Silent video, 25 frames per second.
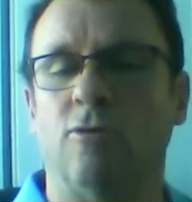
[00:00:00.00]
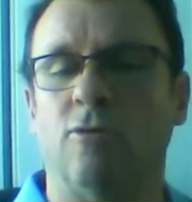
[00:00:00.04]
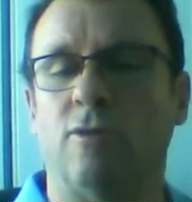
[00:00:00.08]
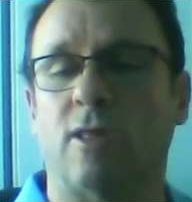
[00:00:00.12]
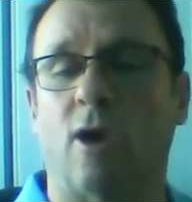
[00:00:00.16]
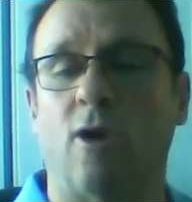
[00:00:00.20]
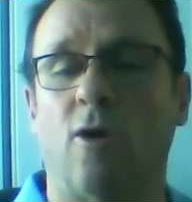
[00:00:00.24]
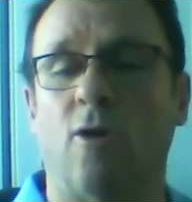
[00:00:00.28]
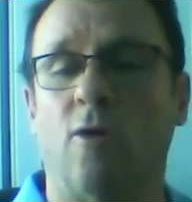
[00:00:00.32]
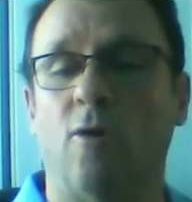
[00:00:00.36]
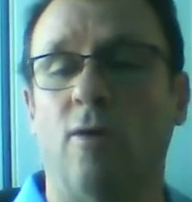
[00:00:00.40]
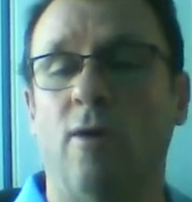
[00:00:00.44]

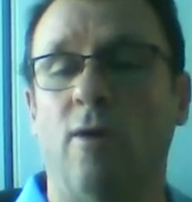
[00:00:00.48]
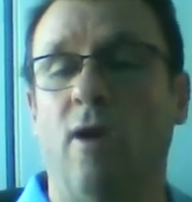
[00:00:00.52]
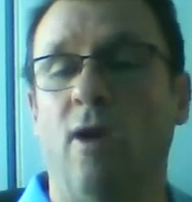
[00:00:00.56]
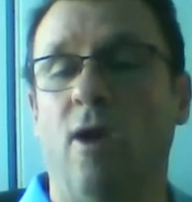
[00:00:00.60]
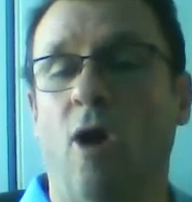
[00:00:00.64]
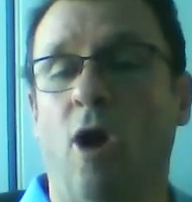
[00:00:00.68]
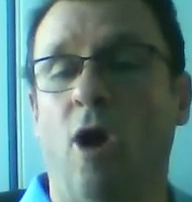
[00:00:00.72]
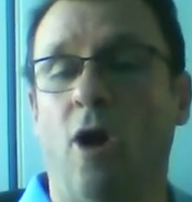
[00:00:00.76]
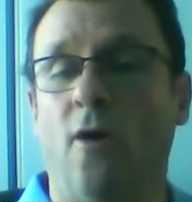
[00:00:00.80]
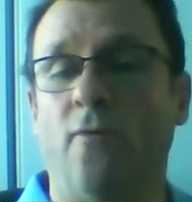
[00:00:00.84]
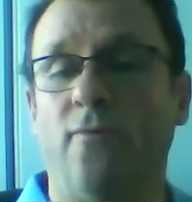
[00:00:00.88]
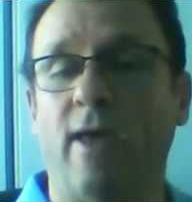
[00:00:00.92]
So
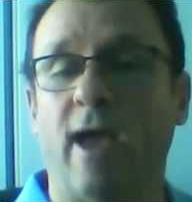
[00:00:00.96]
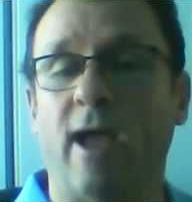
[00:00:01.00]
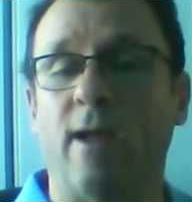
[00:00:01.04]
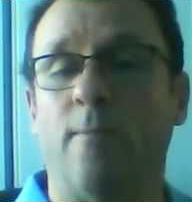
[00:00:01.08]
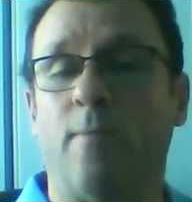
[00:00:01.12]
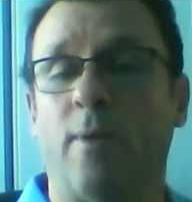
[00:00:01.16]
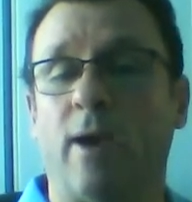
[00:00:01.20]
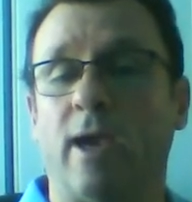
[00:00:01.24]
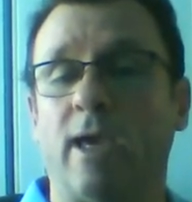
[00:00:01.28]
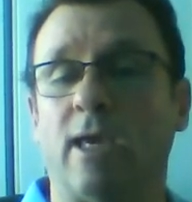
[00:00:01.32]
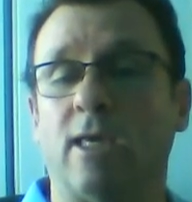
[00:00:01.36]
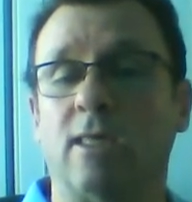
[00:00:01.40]
on that
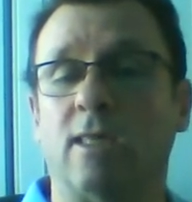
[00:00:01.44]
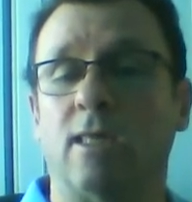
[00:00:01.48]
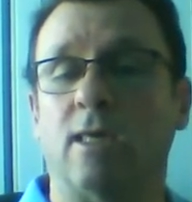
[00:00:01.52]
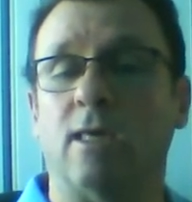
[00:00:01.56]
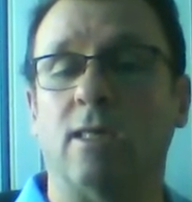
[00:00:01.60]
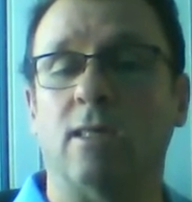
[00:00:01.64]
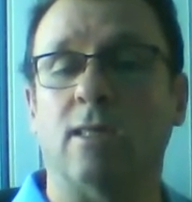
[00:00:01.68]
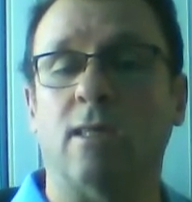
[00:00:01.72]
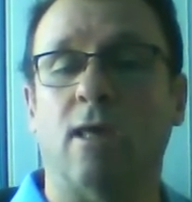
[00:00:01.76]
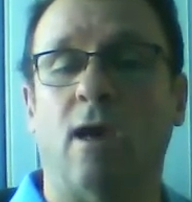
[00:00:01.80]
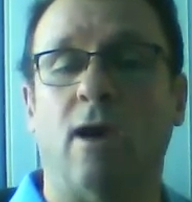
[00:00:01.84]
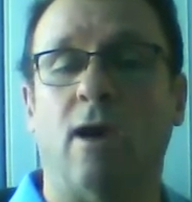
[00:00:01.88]

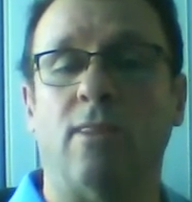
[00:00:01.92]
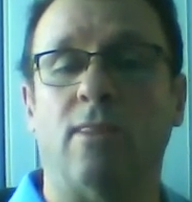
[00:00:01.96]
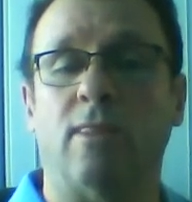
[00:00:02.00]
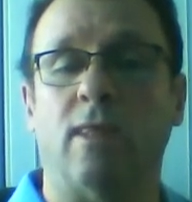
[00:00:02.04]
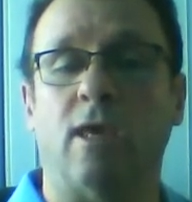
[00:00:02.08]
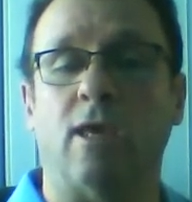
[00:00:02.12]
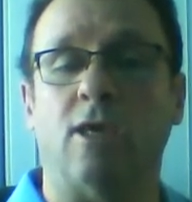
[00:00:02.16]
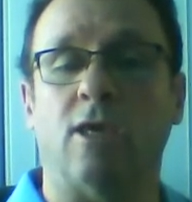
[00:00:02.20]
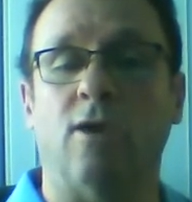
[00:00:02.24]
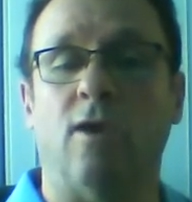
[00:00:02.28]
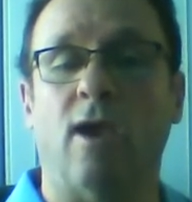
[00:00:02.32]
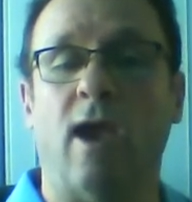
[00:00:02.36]
basis, I
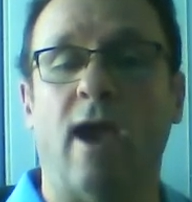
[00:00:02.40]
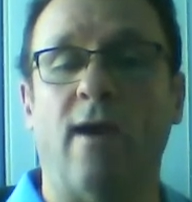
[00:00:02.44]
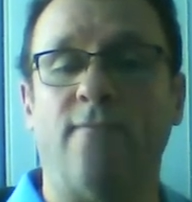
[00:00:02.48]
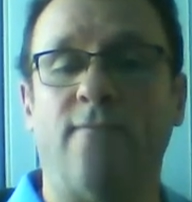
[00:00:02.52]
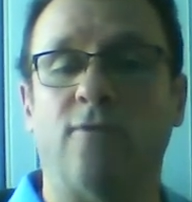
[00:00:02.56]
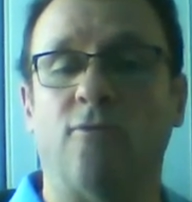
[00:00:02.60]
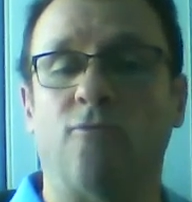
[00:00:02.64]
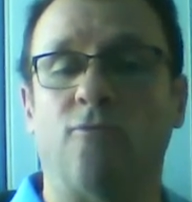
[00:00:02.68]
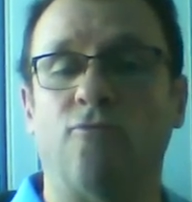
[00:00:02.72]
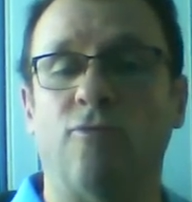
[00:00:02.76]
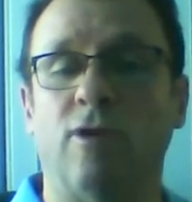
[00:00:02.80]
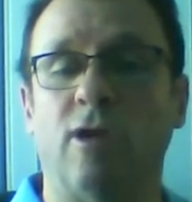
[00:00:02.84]
think you have
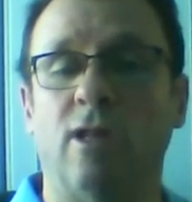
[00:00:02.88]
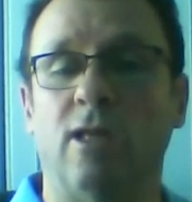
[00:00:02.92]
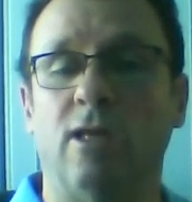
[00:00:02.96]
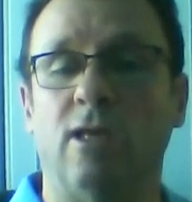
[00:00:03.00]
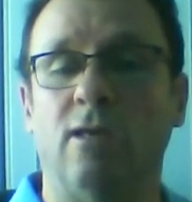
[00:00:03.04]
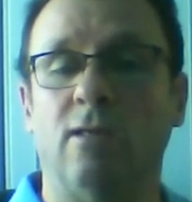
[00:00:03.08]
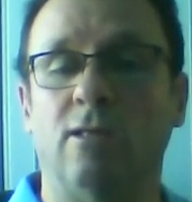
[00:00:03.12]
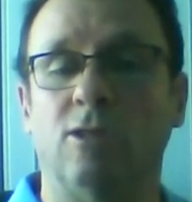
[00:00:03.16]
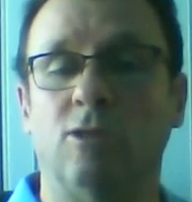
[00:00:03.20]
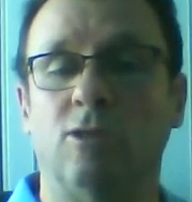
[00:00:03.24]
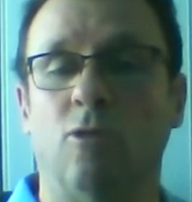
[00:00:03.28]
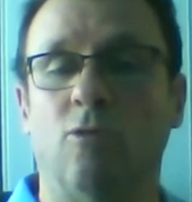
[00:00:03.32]
to
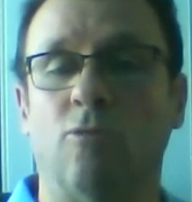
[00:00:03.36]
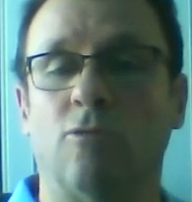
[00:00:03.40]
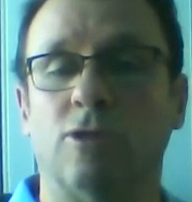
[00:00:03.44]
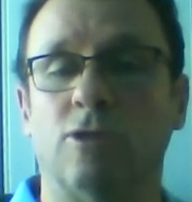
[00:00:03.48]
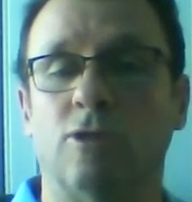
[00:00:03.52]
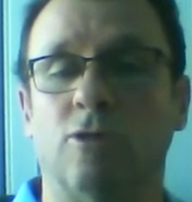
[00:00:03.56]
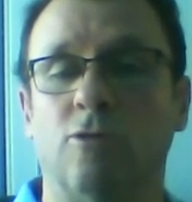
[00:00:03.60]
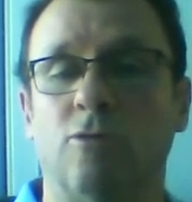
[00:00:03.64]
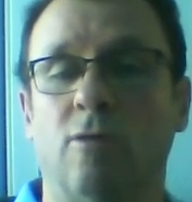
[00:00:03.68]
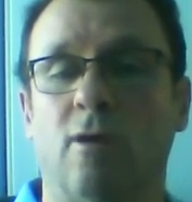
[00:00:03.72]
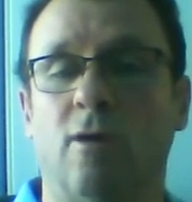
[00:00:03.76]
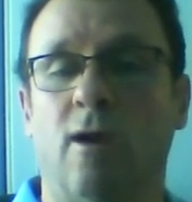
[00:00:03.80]
really talk
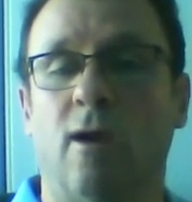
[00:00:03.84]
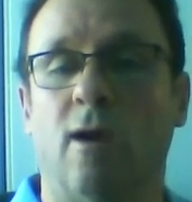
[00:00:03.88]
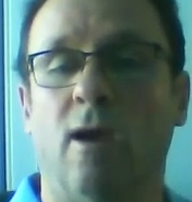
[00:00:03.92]
to